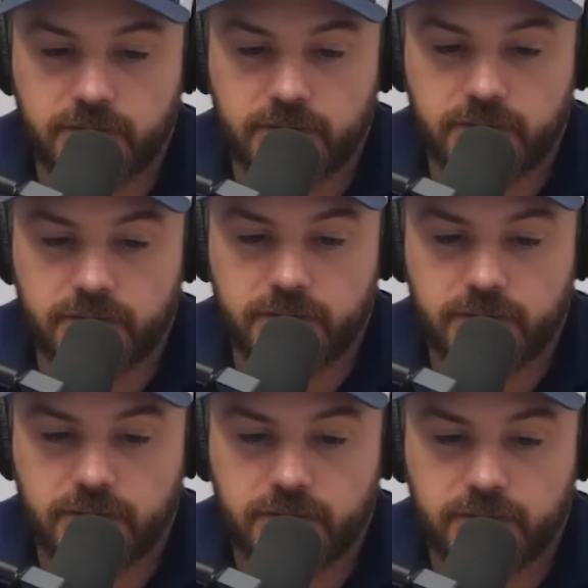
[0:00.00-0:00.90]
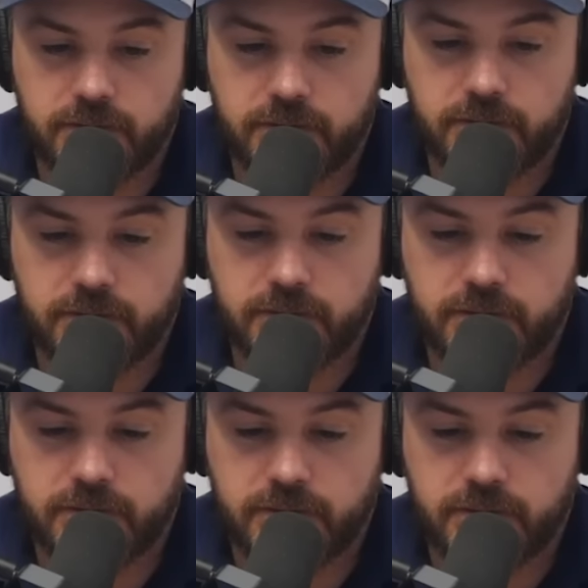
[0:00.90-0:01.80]

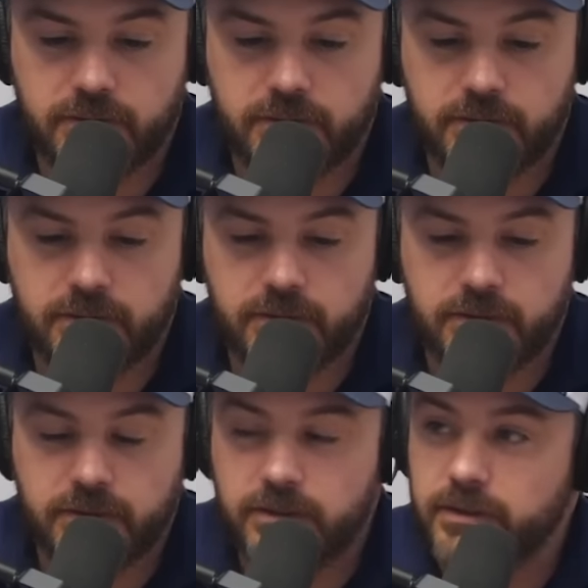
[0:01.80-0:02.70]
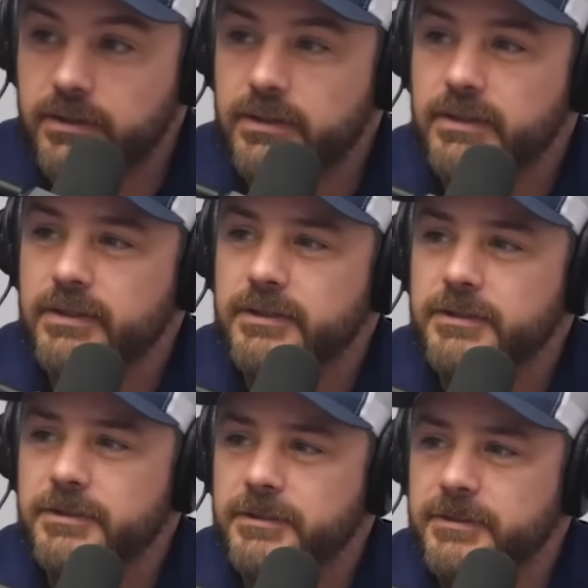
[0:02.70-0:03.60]

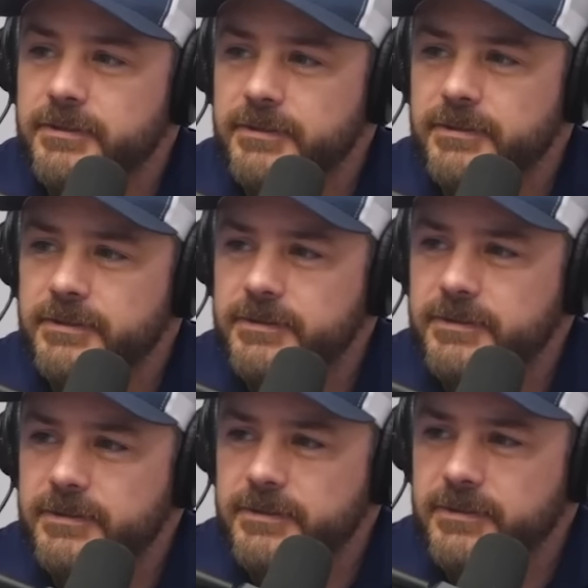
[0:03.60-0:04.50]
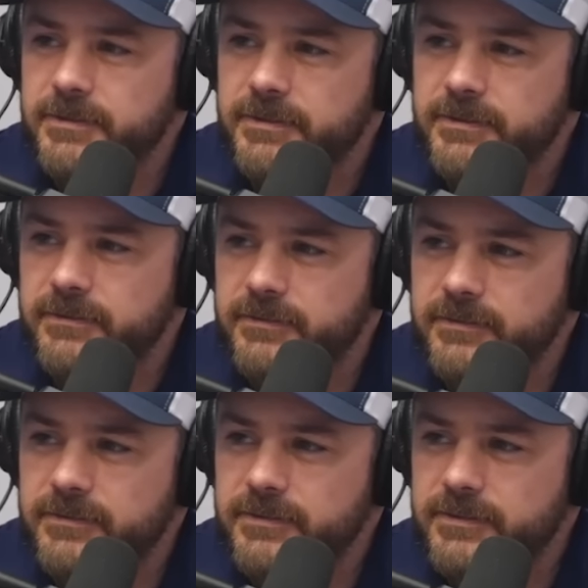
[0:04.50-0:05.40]
No words are spoken by the person on screen.